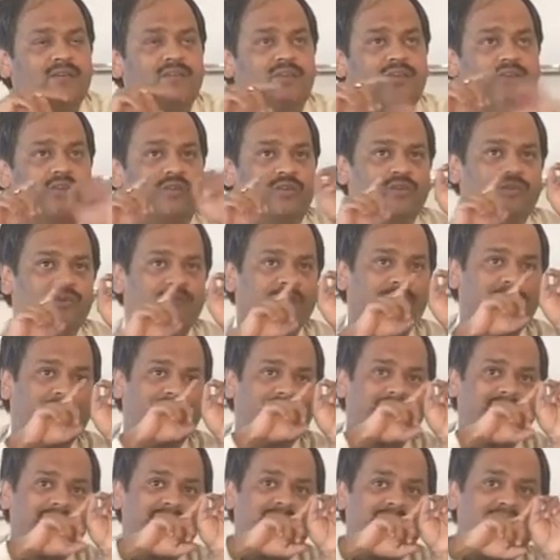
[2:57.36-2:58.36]
No.
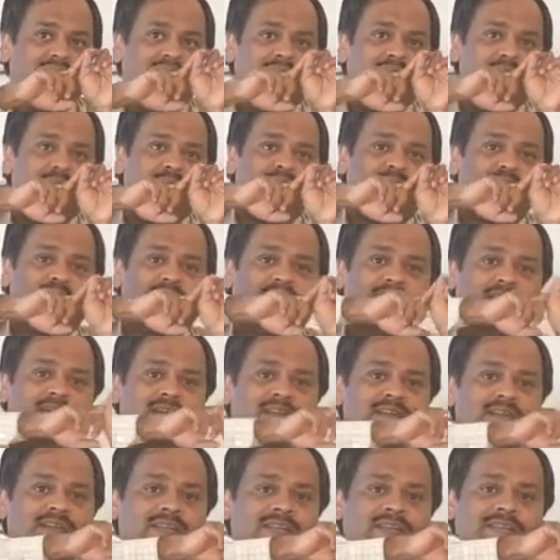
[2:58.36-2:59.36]
Bacteria number
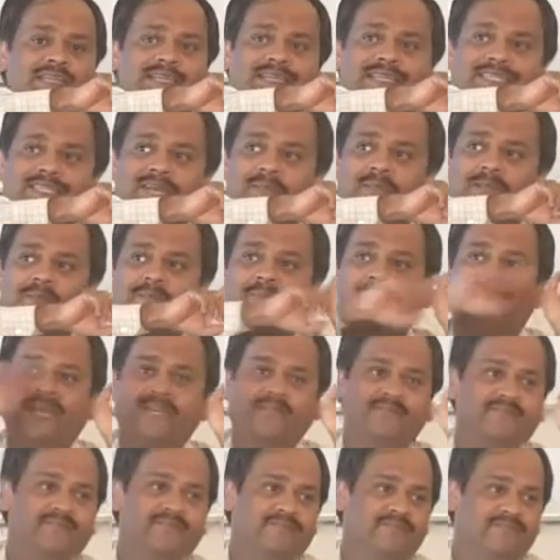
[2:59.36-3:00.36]
1 is having
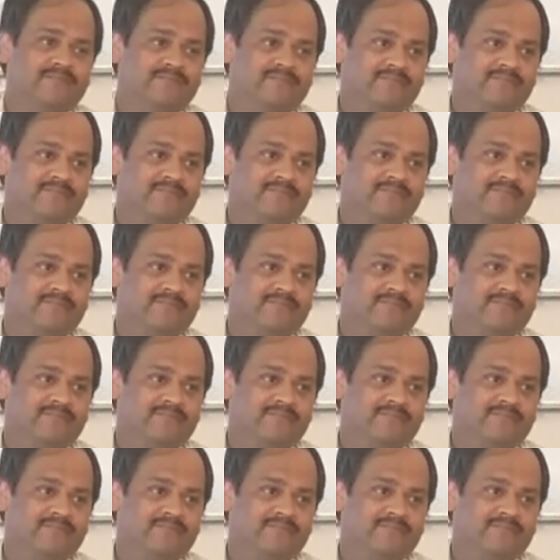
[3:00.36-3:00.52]
5.